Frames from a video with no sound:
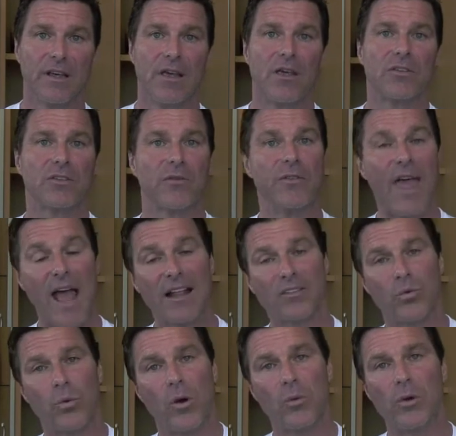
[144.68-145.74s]
So
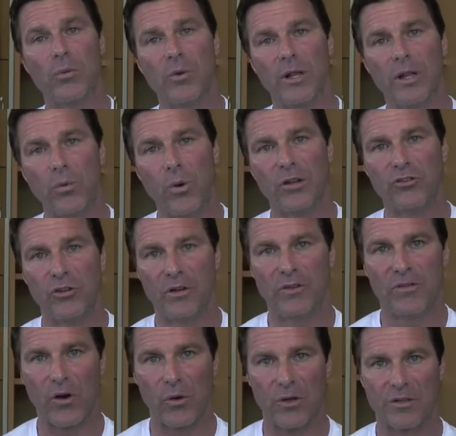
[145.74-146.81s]
that's what we really want you to
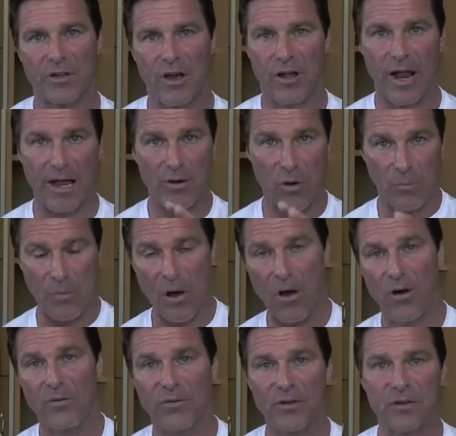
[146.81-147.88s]
focus on. I know
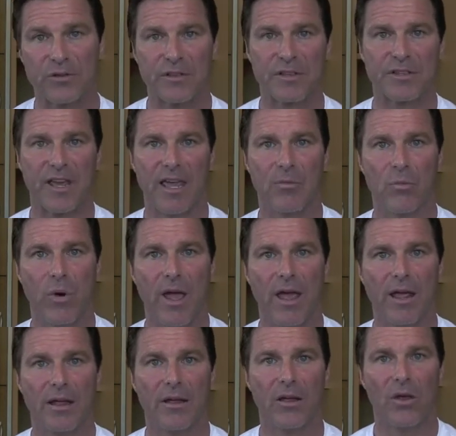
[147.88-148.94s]
Paul feels the same
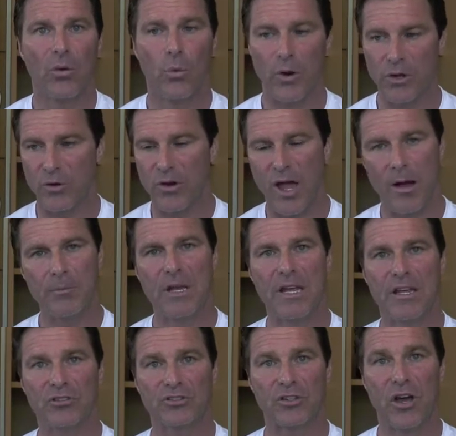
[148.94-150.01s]
way. When you come to
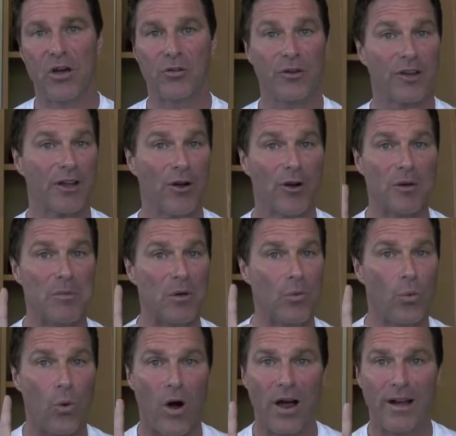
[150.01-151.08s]
his show, there can only be
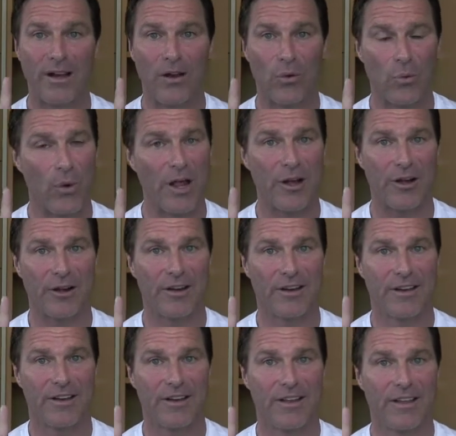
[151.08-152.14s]
one winner.
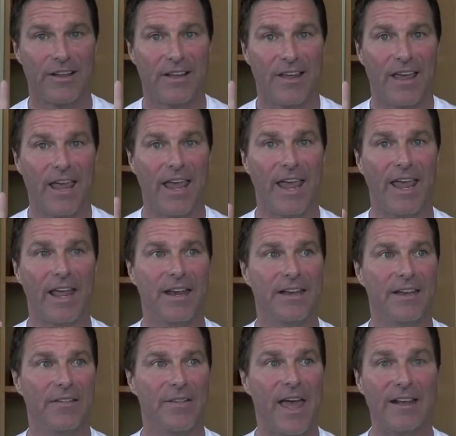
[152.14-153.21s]

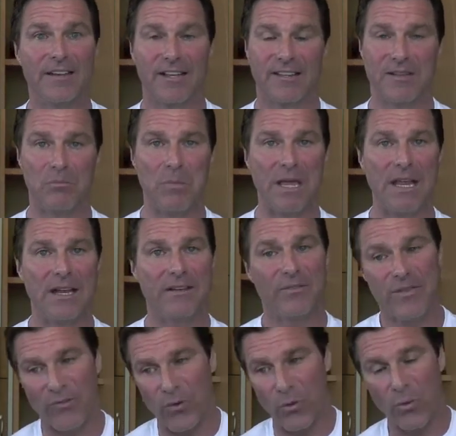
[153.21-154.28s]
And that doesn't mean
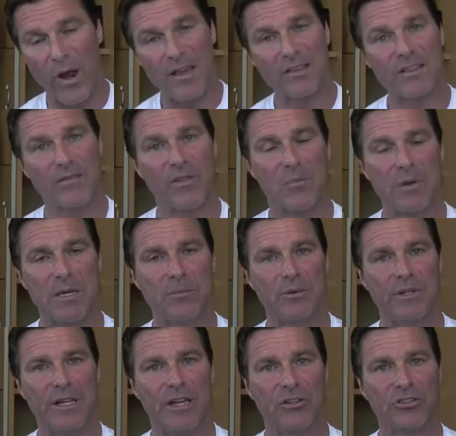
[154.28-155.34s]
that the rest of the people
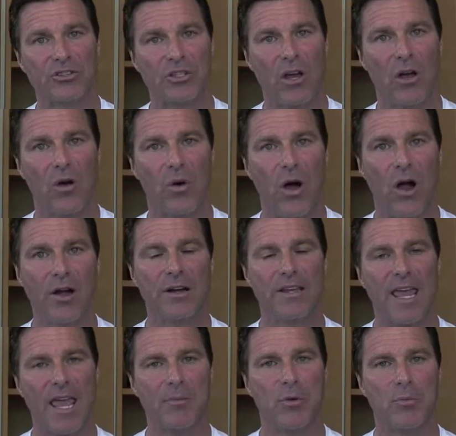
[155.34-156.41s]
in his show aren't
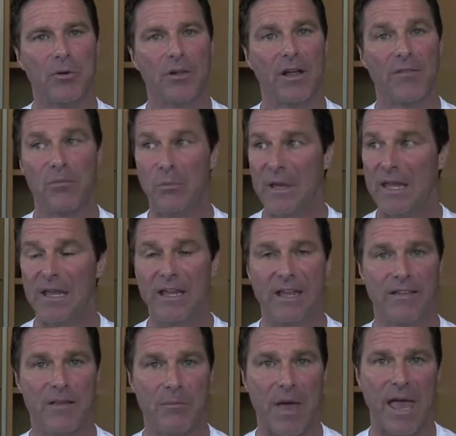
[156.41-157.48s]
capable of being
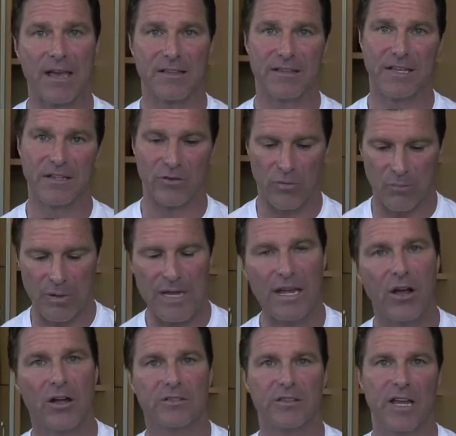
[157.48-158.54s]
in the magazines or
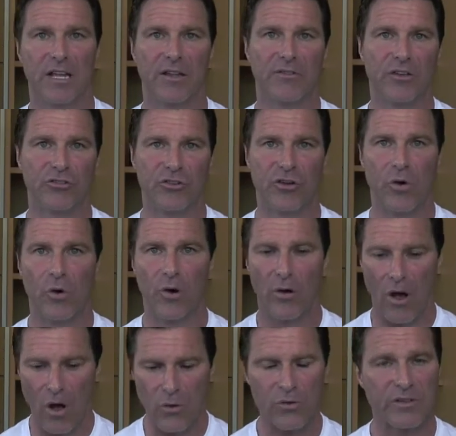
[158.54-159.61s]
being on television
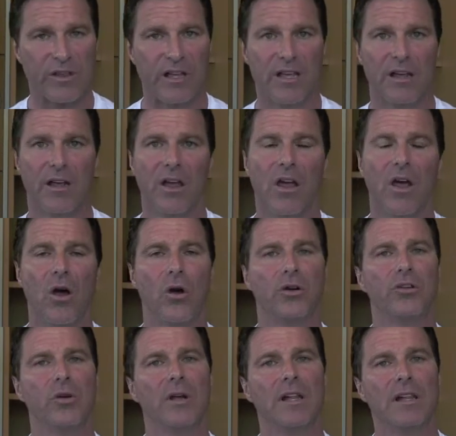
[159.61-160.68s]
or hosting or
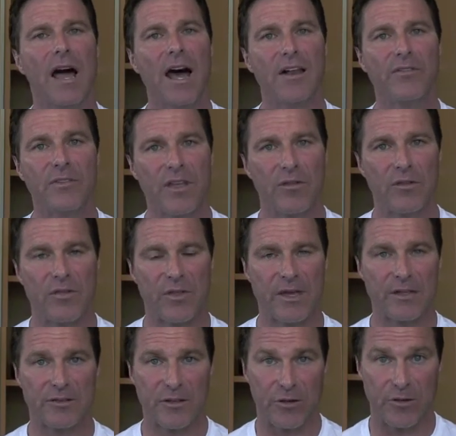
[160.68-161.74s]
doing a lot of the other
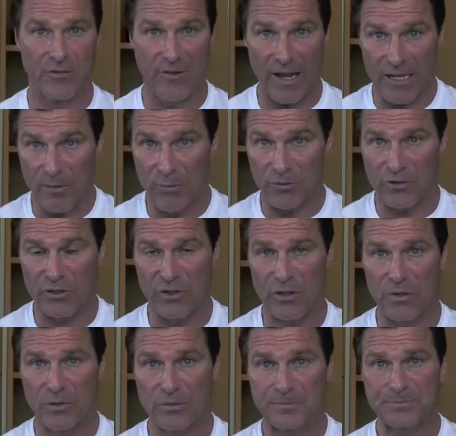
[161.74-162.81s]
things that are available to
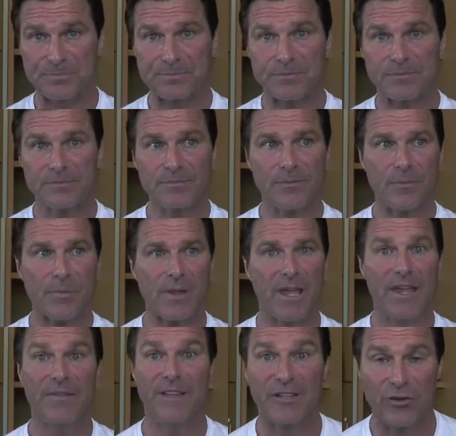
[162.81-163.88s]
you
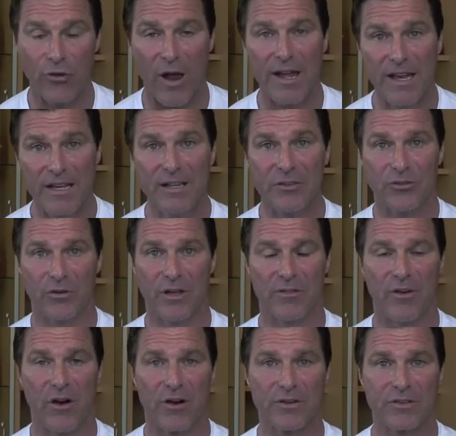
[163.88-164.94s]
in this great industry
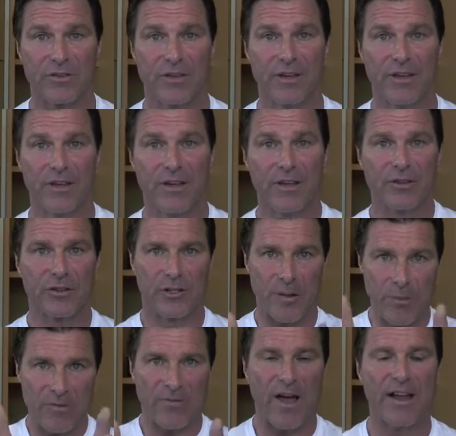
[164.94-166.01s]
of ours. So
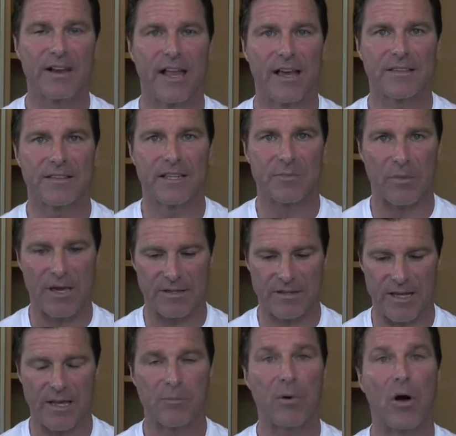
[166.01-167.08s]
let me finalize this by
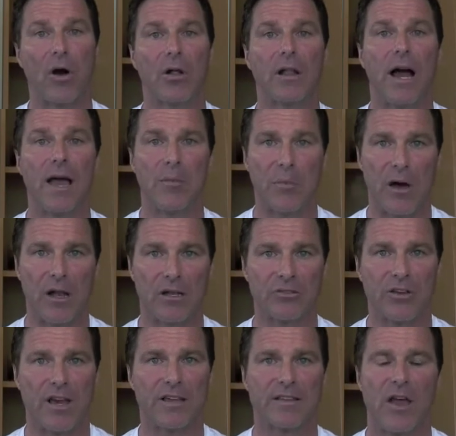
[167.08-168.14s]
saying, Paul, I
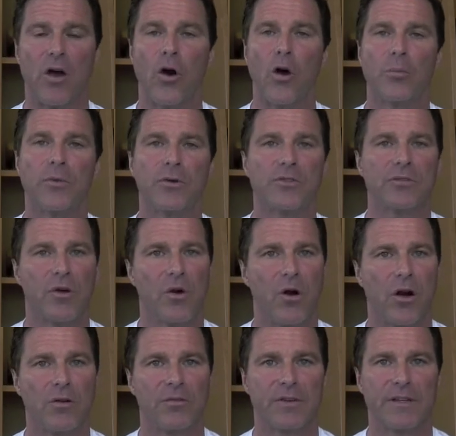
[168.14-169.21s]
apologize. I hope there is no
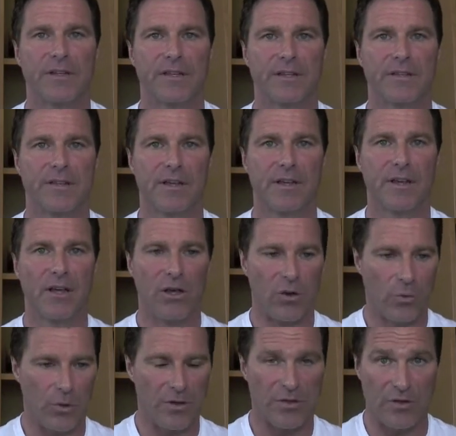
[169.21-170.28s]
hard feelings
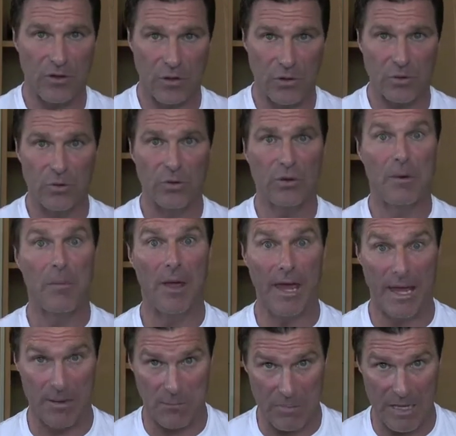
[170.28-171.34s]
with you
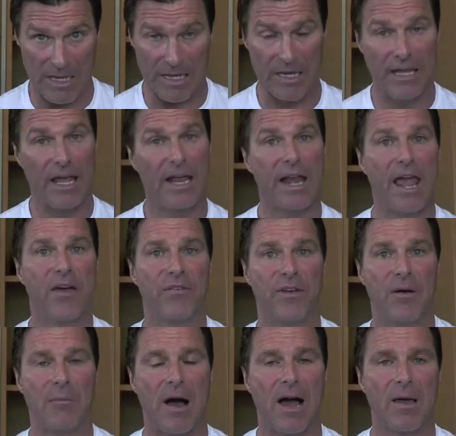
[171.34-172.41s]
and me and
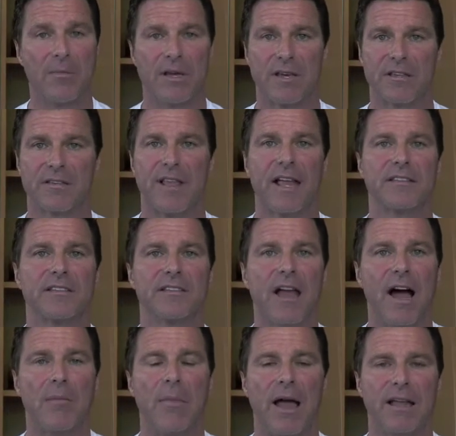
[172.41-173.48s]
FMI, because that's
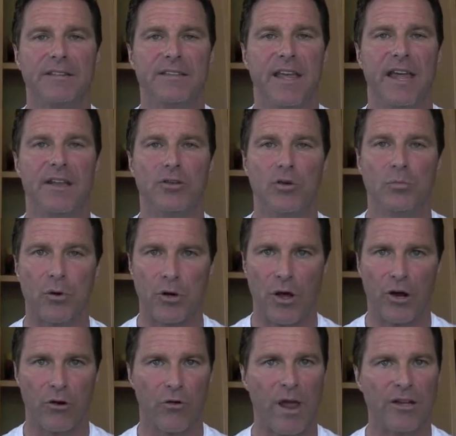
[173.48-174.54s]
not my intent. You put
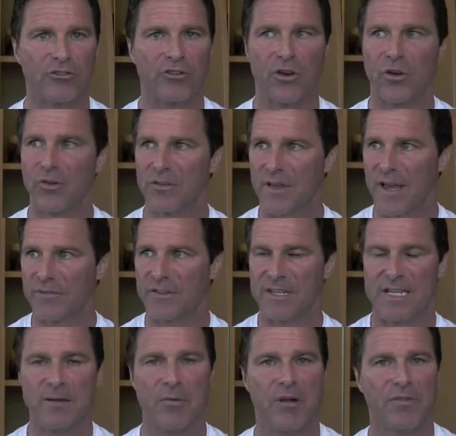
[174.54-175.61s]
on great shows. I've
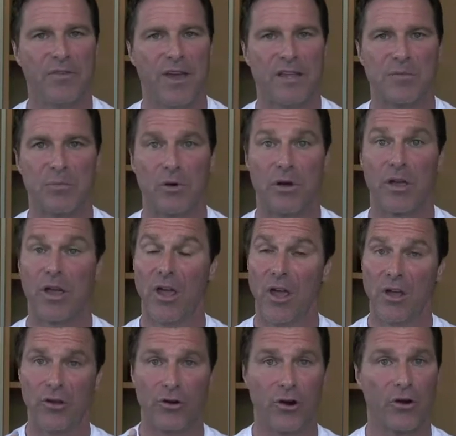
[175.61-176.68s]
seen them on Facebook.
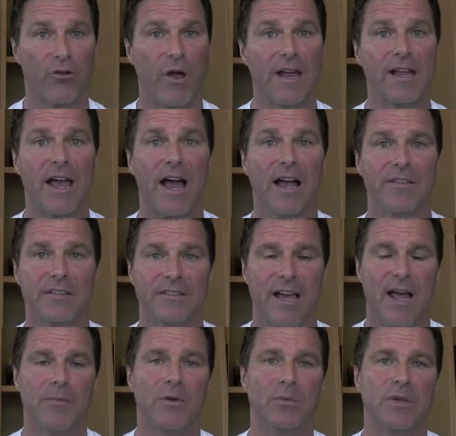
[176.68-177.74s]
You're a great guy. The
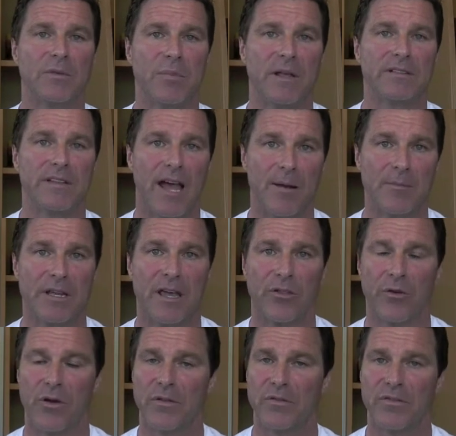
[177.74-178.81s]
time that we spent time
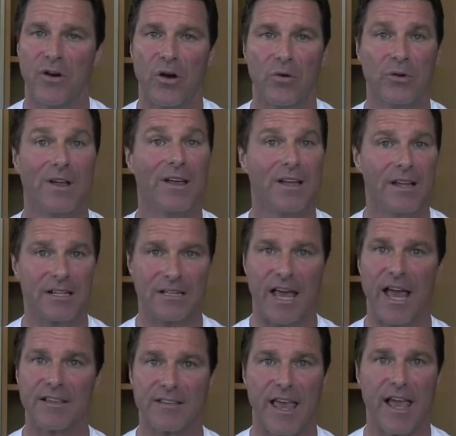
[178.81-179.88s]
together on the phone,
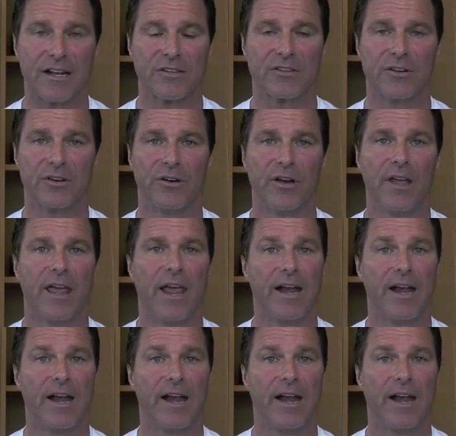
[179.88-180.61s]
class act, sir.